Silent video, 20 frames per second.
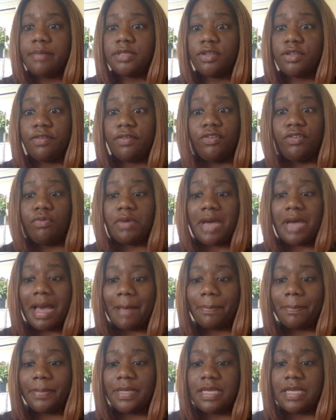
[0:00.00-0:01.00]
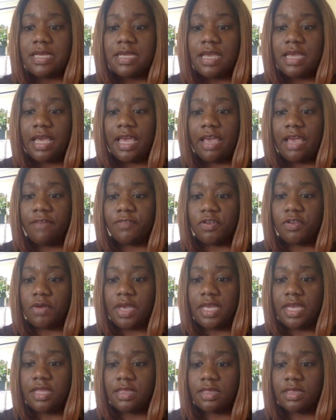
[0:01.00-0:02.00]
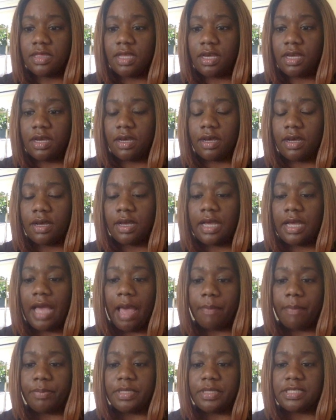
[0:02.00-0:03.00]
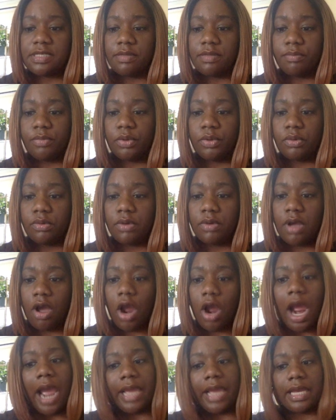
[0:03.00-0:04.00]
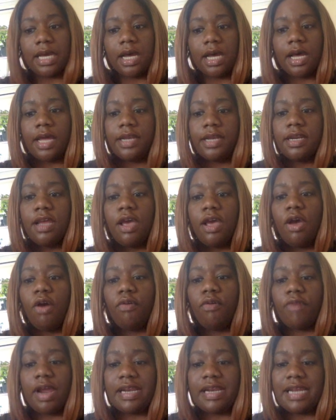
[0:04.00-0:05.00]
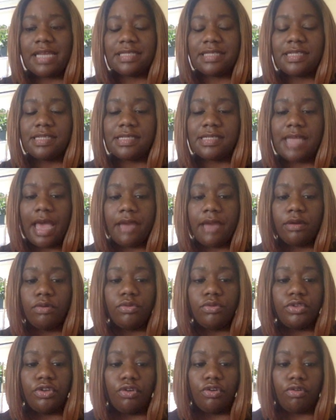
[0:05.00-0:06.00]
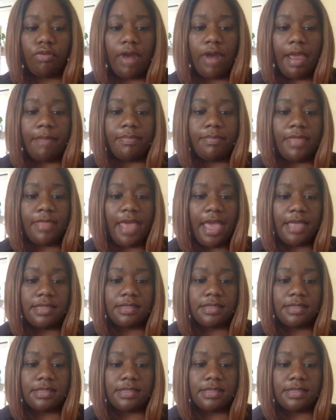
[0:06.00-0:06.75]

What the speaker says: So if you hit the copy symbol or icon right next to title, you'll grab that